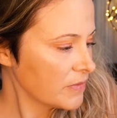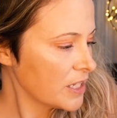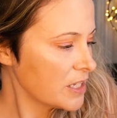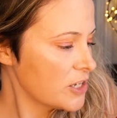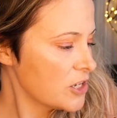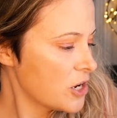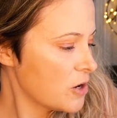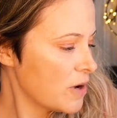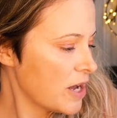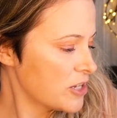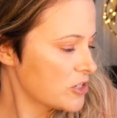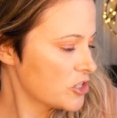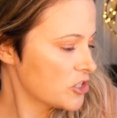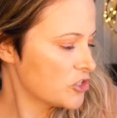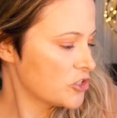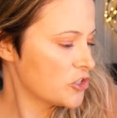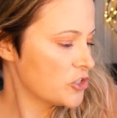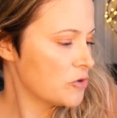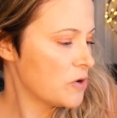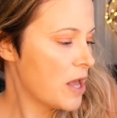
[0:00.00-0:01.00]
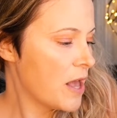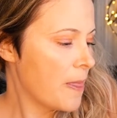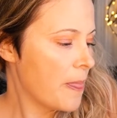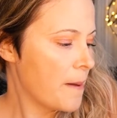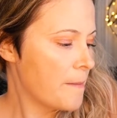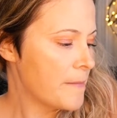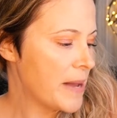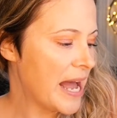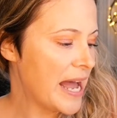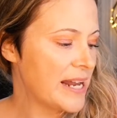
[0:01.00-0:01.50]
I'll just do
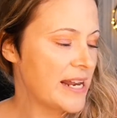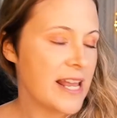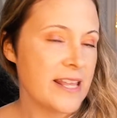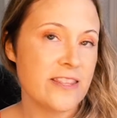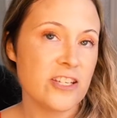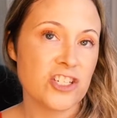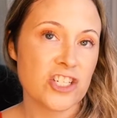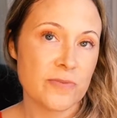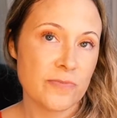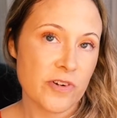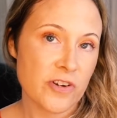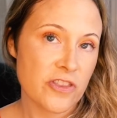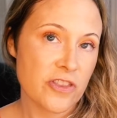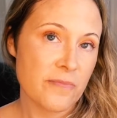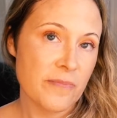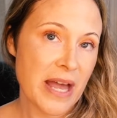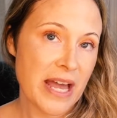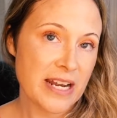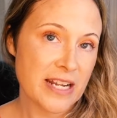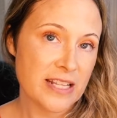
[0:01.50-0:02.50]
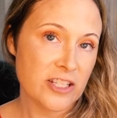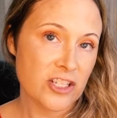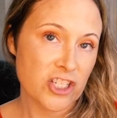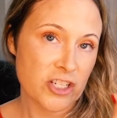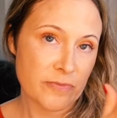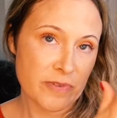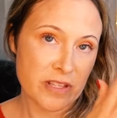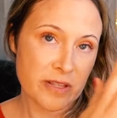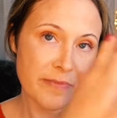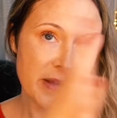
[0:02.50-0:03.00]
the matte and the shimmer, the matte and the
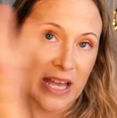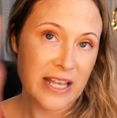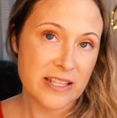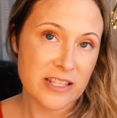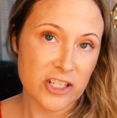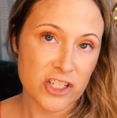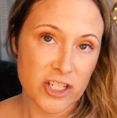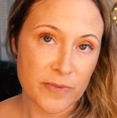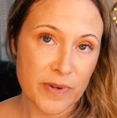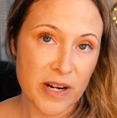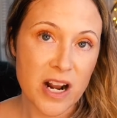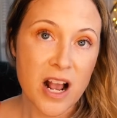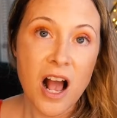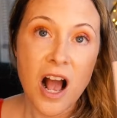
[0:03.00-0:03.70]
shimmer, the matte and the shimmer.